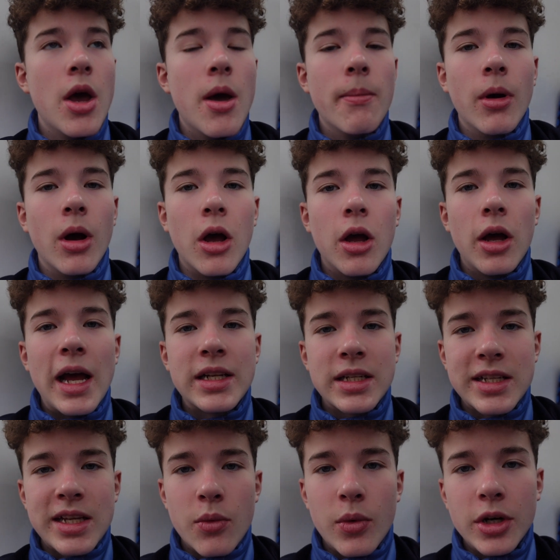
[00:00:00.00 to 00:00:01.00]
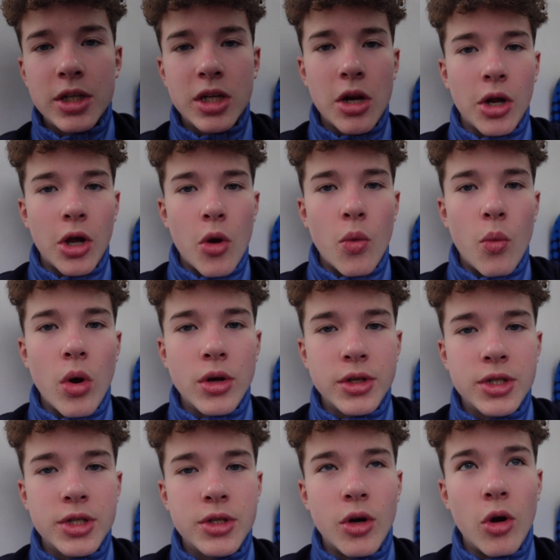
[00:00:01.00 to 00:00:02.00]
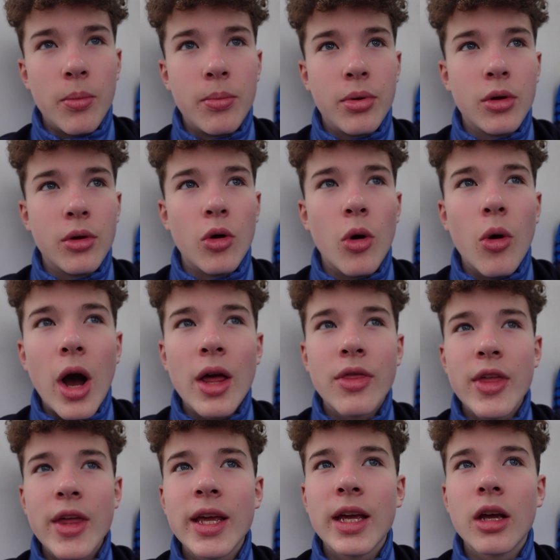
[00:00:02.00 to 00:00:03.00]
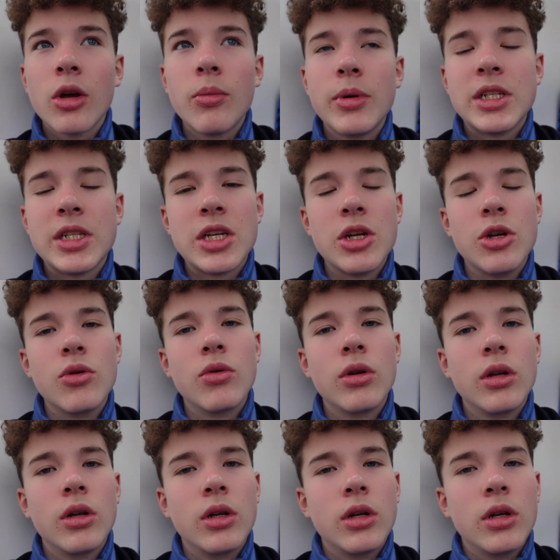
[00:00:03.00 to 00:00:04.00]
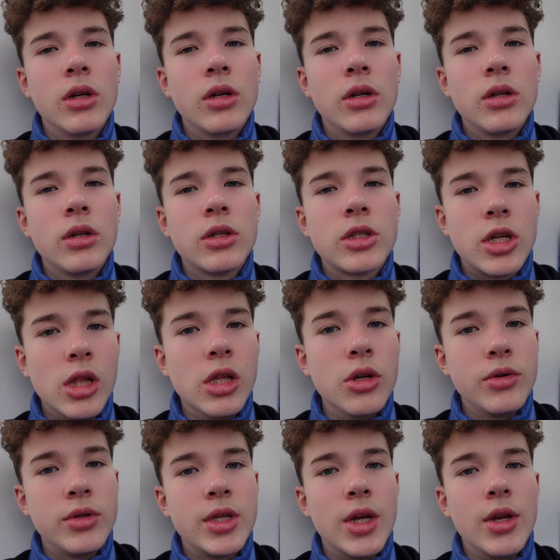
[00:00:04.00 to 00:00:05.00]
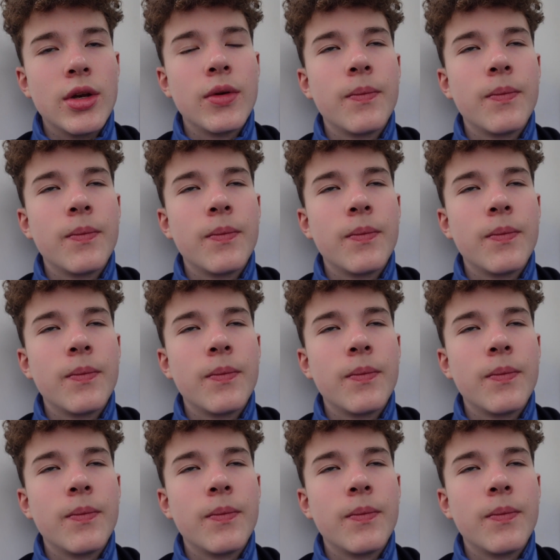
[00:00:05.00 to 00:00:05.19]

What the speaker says: But as I said, we're just going to go 1 stop, or I think it could be 2, to Luton.